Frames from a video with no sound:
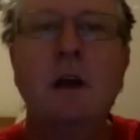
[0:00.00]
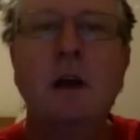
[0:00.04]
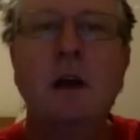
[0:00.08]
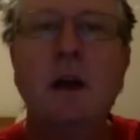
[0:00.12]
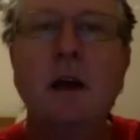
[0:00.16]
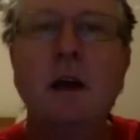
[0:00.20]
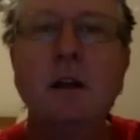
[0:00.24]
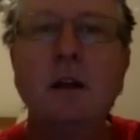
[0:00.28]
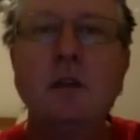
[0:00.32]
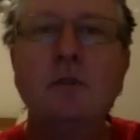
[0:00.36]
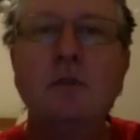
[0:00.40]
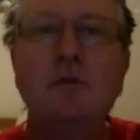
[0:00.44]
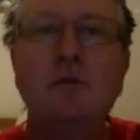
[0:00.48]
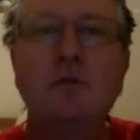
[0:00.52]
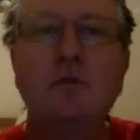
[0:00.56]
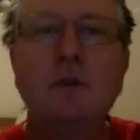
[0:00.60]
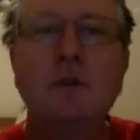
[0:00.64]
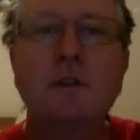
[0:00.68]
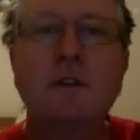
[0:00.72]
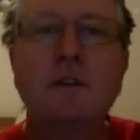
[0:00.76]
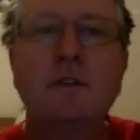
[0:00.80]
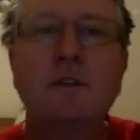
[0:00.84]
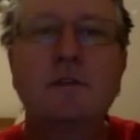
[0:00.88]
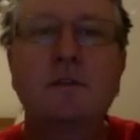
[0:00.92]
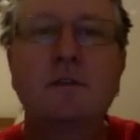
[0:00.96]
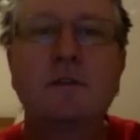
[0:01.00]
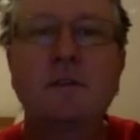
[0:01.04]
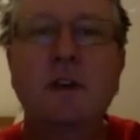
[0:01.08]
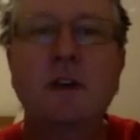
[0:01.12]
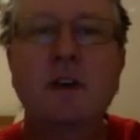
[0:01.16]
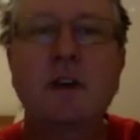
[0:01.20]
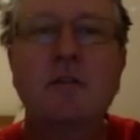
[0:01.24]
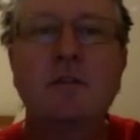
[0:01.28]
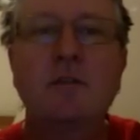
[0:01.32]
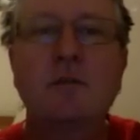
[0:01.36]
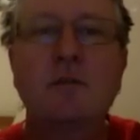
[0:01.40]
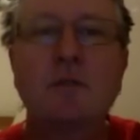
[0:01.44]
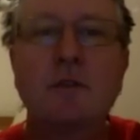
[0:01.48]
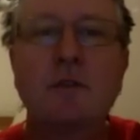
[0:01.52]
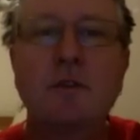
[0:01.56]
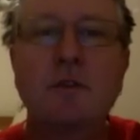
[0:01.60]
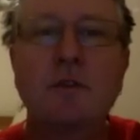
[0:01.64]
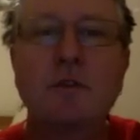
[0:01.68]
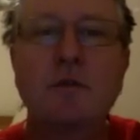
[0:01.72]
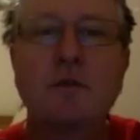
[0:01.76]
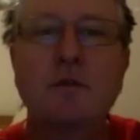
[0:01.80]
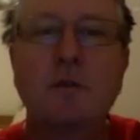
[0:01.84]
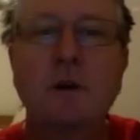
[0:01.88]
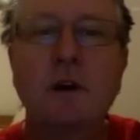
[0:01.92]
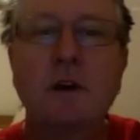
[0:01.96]
Hello, this is Kevin with
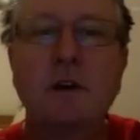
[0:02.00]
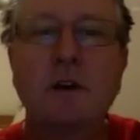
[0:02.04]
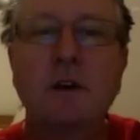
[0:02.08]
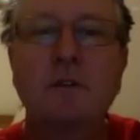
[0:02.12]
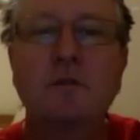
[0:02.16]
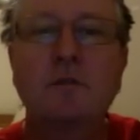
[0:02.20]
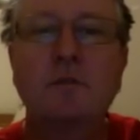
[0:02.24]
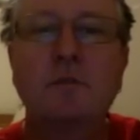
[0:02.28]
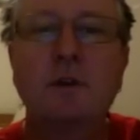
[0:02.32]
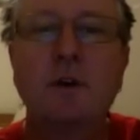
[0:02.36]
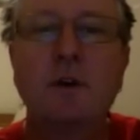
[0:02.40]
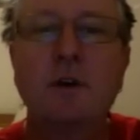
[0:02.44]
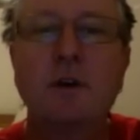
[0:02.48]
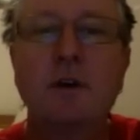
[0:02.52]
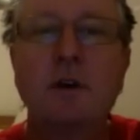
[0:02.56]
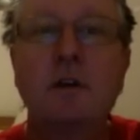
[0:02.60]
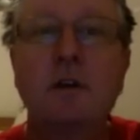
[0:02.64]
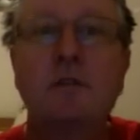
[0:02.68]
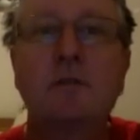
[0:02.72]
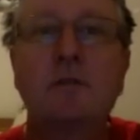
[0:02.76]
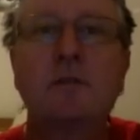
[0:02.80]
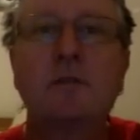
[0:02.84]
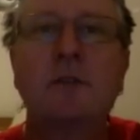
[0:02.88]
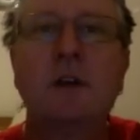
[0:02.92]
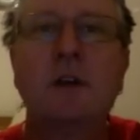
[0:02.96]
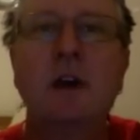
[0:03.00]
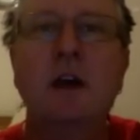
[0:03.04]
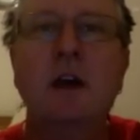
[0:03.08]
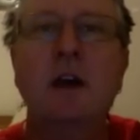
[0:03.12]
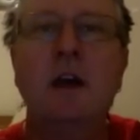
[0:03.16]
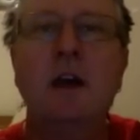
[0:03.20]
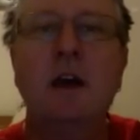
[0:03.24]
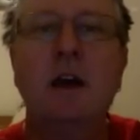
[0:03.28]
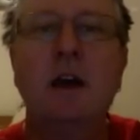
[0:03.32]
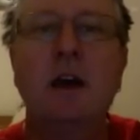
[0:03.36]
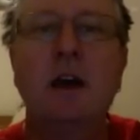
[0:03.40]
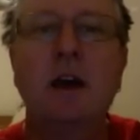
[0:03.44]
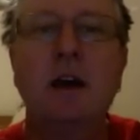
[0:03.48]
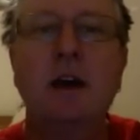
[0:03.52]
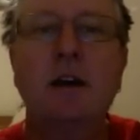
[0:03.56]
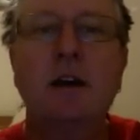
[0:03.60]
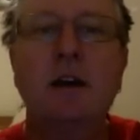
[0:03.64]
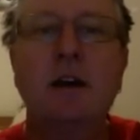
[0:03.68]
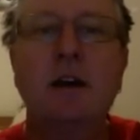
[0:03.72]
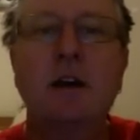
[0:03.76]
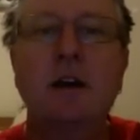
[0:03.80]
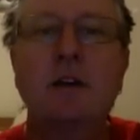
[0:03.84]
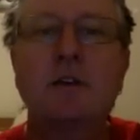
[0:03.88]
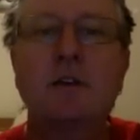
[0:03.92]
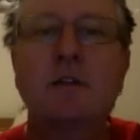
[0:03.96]
Earthway Experience, and
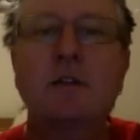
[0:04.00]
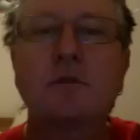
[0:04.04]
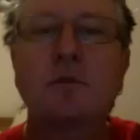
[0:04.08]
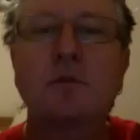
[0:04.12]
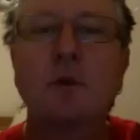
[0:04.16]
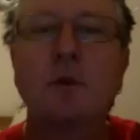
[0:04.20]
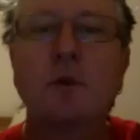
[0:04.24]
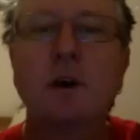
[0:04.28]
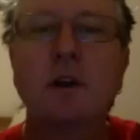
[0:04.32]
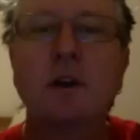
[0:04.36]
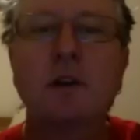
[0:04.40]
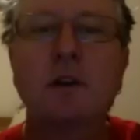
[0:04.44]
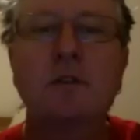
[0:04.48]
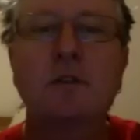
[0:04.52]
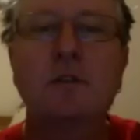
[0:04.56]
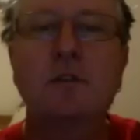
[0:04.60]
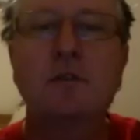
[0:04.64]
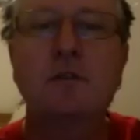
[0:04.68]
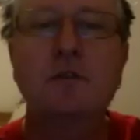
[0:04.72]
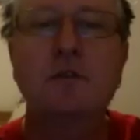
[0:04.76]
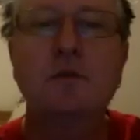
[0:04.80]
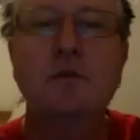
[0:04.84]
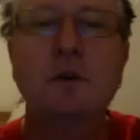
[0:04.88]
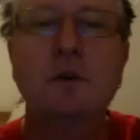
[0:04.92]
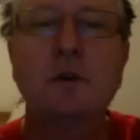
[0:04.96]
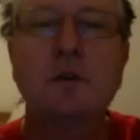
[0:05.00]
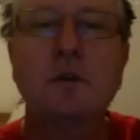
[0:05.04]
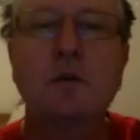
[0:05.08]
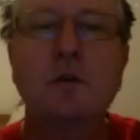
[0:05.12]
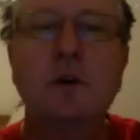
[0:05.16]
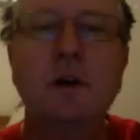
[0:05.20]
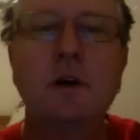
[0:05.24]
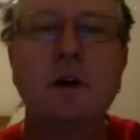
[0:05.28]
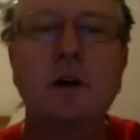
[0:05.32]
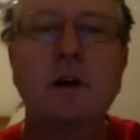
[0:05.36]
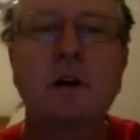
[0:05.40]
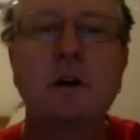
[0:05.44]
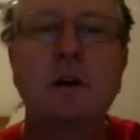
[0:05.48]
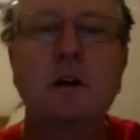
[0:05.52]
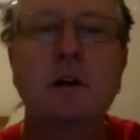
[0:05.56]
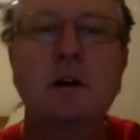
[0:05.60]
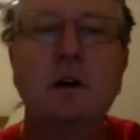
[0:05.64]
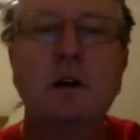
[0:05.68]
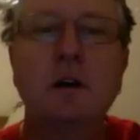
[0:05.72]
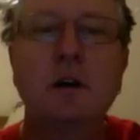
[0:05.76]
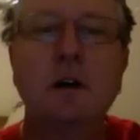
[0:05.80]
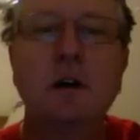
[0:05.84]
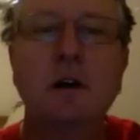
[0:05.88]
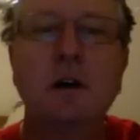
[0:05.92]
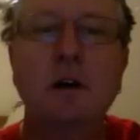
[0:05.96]
I just wanted to do a quick
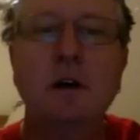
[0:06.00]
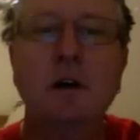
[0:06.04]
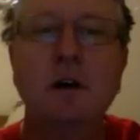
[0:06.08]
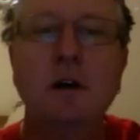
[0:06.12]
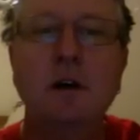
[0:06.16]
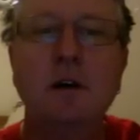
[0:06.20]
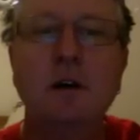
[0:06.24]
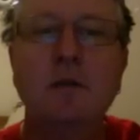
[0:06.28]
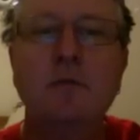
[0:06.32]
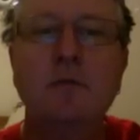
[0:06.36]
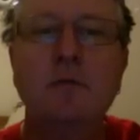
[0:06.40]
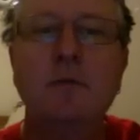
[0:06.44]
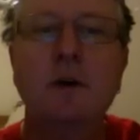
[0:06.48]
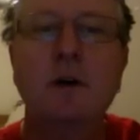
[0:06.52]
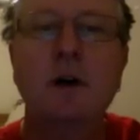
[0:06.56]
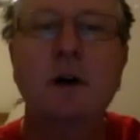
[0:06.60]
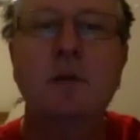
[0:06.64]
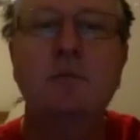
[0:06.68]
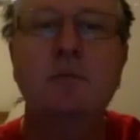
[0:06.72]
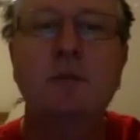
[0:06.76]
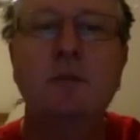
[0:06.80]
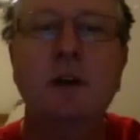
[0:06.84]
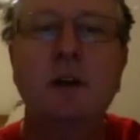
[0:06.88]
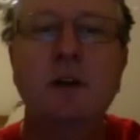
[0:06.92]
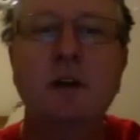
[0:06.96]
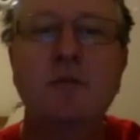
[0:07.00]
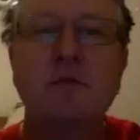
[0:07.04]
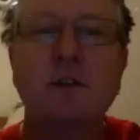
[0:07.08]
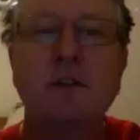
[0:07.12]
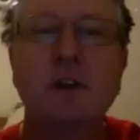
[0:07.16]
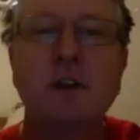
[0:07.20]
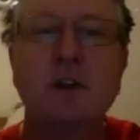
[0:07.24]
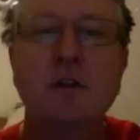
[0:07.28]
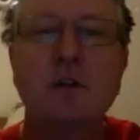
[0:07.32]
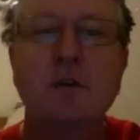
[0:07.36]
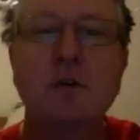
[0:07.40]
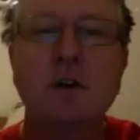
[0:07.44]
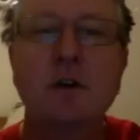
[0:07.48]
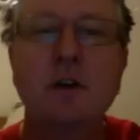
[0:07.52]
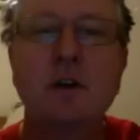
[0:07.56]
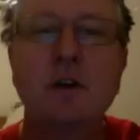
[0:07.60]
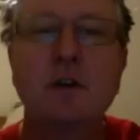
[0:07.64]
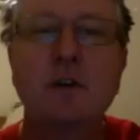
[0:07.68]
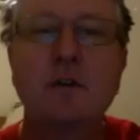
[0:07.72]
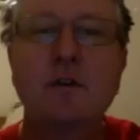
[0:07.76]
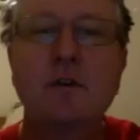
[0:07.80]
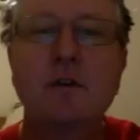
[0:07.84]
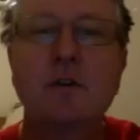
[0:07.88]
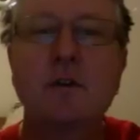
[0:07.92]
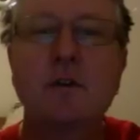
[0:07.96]
uh, update video
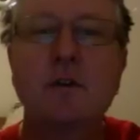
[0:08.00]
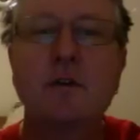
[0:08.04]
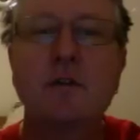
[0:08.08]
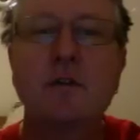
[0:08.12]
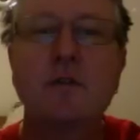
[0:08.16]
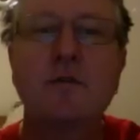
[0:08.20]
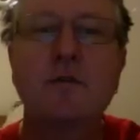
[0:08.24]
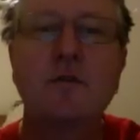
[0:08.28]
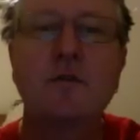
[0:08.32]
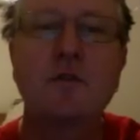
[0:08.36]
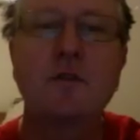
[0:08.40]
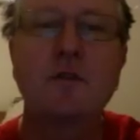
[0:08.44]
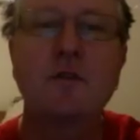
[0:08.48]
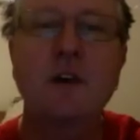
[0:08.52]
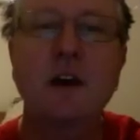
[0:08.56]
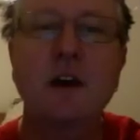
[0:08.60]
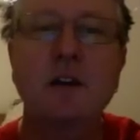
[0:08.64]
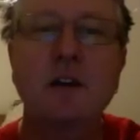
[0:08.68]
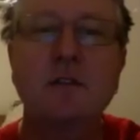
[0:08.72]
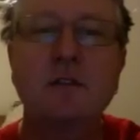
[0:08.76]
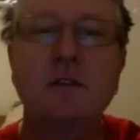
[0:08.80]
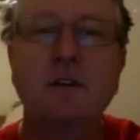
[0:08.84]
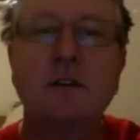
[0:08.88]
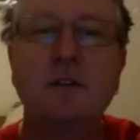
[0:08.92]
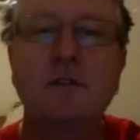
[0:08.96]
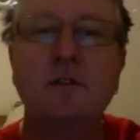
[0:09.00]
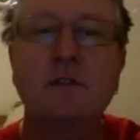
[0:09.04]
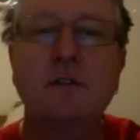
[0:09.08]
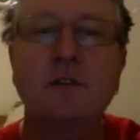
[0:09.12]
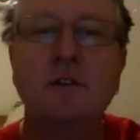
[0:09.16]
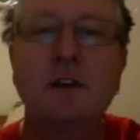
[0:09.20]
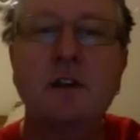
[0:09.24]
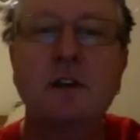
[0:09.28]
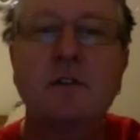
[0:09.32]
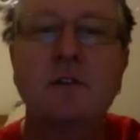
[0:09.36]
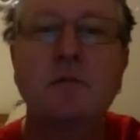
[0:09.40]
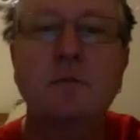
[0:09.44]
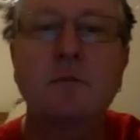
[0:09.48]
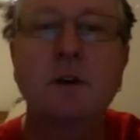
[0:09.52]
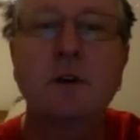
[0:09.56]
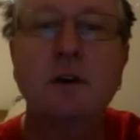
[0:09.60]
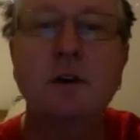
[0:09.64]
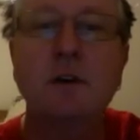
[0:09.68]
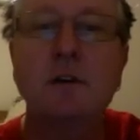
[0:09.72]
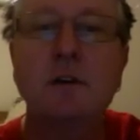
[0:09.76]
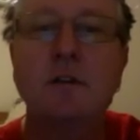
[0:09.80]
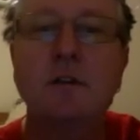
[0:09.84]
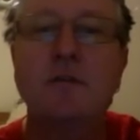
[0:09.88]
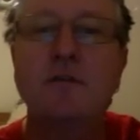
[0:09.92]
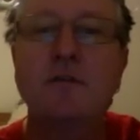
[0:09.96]
here for that uh, Senate
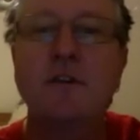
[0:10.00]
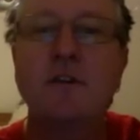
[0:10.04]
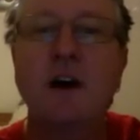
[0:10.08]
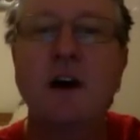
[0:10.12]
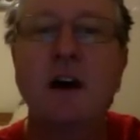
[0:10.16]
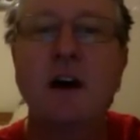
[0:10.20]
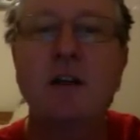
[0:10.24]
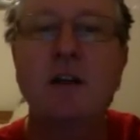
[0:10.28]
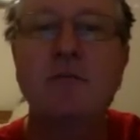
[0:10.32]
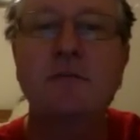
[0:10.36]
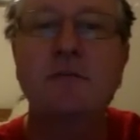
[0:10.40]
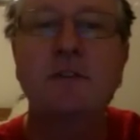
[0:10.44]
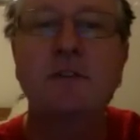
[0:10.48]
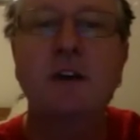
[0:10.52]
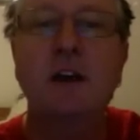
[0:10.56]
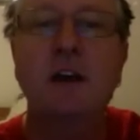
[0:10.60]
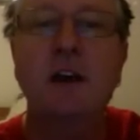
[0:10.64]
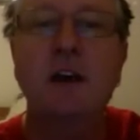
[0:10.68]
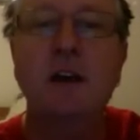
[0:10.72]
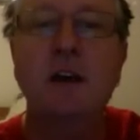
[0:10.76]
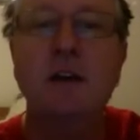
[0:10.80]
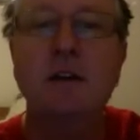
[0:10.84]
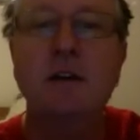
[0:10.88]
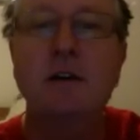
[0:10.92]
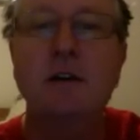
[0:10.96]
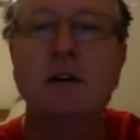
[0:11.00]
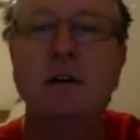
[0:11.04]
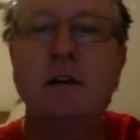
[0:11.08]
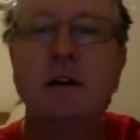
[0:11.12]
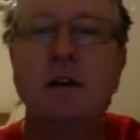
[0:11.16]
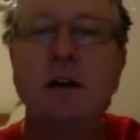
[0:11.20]
Bill 510,